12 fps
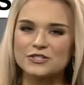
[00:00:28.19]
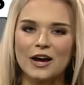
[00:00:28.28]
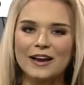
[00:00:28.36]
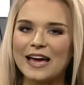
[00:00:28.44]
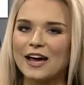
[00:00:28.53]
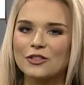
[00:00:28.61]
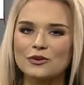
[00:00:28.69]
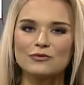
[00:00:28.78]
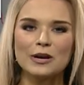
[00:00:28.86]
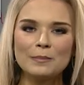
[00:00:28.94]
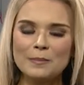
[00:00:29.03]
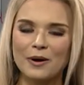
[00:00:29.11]
not out of the
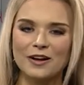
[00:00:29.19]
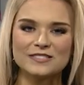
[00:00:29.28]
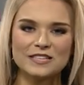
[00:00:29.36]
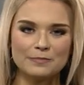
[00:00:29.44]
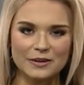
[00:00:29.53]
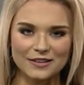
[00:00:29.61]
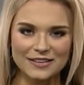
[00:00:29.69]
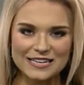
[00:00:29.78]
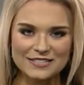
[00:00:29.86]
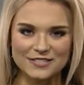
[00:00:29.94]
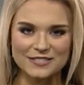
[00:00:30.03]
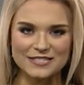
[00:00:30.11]
realm of
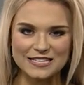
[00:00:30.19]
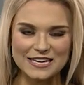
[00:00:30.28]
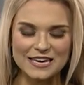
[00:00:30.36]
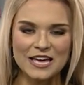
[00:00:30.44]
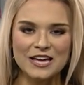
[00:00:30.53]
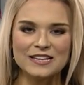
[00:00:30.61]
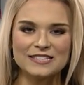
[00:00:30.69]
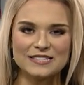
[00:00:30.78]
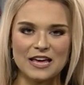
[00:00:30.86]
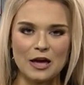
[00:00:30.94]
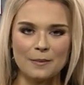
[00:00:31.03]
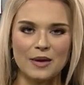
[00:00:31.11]
possibility to see
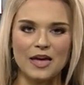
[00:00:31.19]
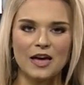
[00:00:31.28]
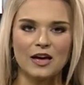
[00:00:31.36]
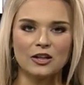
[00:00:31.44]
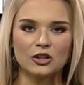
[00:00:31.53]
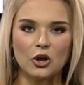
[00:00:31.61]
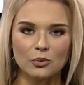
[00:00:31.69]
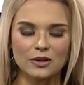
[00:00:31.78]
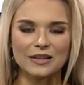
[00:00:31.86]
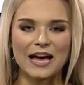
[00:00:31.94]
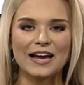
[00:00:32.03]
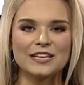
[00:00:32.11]
some
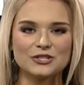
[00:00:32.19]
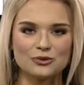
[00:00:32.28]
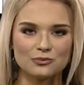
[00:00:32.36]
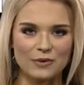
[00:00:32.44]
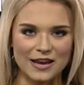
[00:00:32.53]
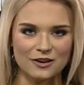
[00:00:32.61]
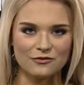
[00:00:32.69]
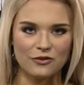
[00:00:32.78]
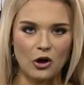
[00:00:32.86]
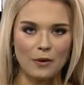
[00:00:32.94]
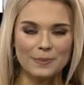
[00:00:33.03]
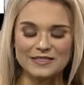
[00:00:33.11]
localized
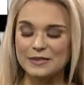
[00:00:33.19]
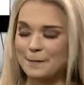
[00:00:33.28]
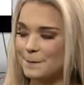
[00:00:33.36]
rainfall. But the